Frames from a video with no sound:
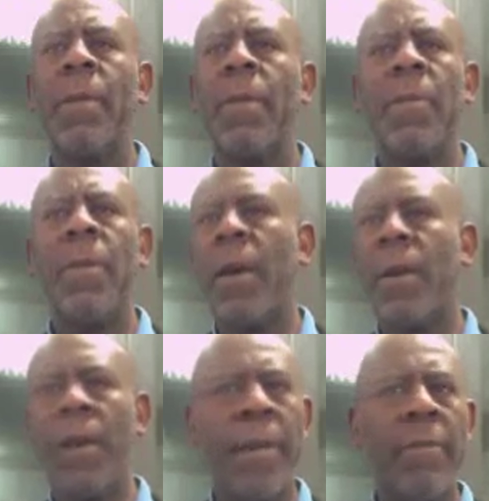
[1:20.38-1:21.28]

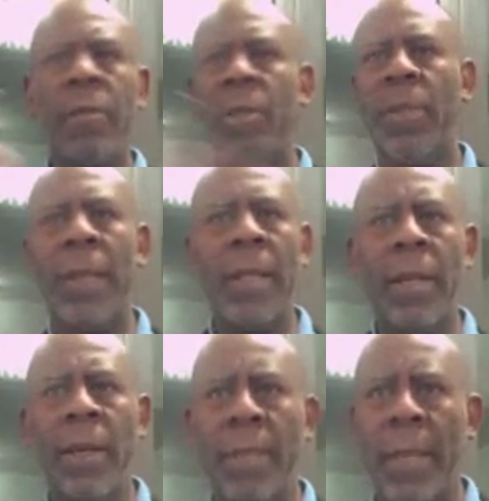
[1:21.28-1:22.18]
without ever spending
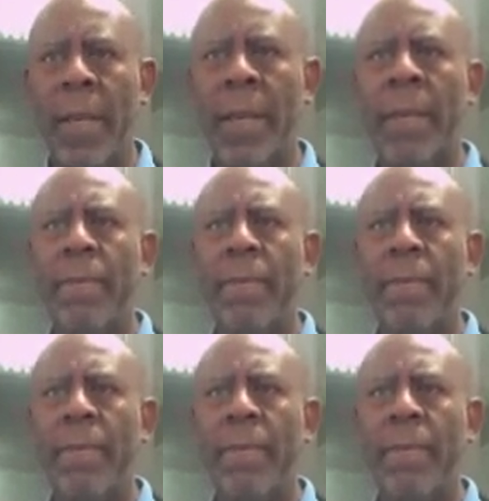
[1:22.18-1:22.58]
a penny.